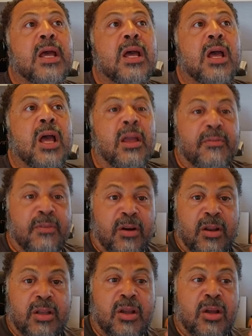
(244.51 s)
a
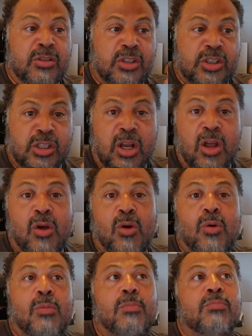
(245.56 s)
very
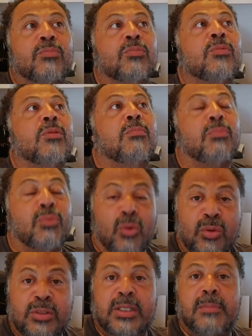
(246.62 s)
slow
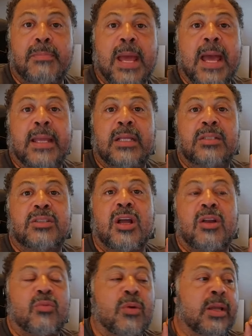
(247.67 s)
bruising back in
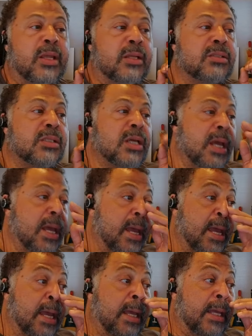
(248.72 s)
John Riggins,
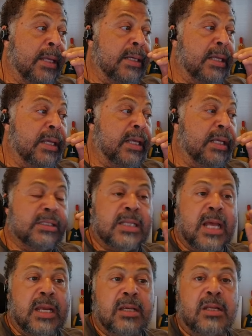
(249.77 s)
and he
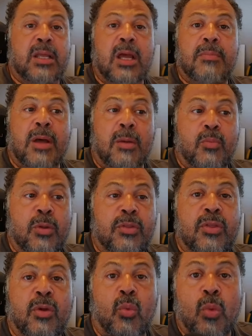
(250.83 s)
decided to come up with
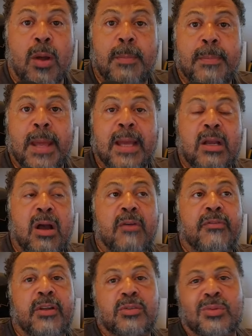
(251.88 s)
the one back
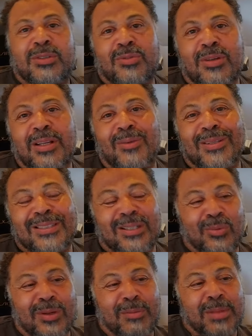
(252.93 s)
offense, which really wasn't a
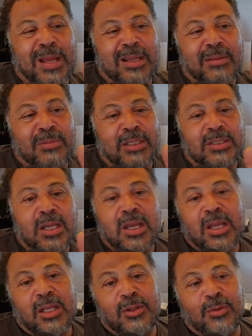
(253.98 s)
one back because
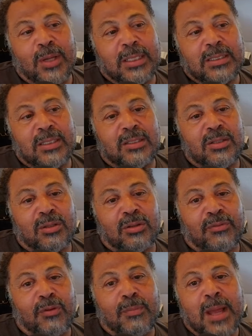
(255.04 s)
you actually took the
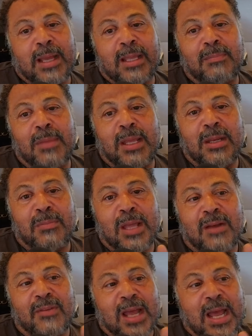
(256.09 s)
fullback and made him kind
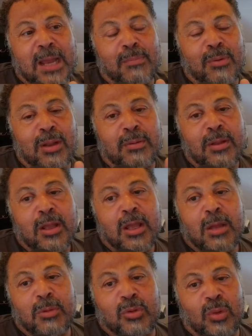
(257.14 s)
of a hybrid
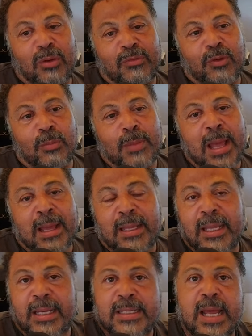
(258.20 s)
between fullback
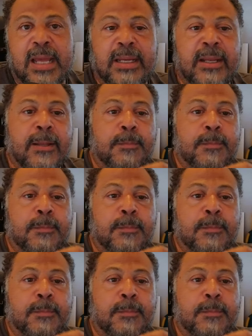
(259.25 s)
and tight end.